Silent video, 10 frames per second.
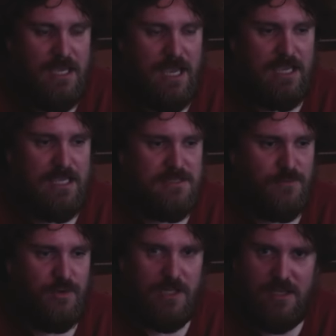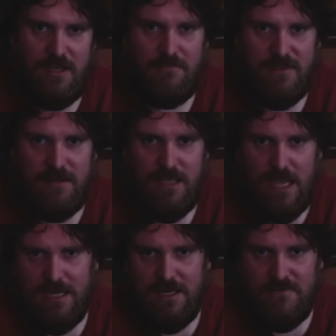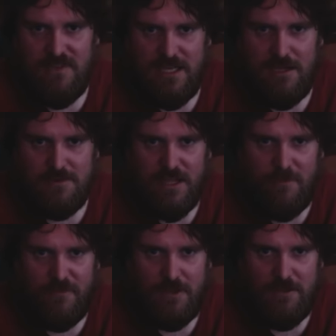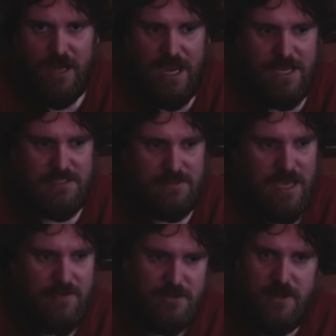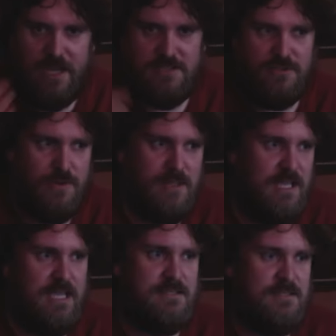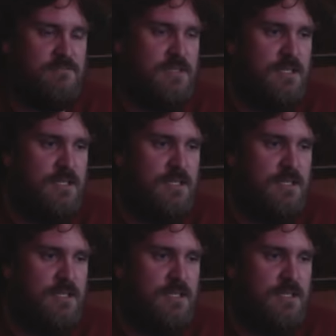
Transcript: and get some really good edited videos up for you guys and have you guys enjoy things. And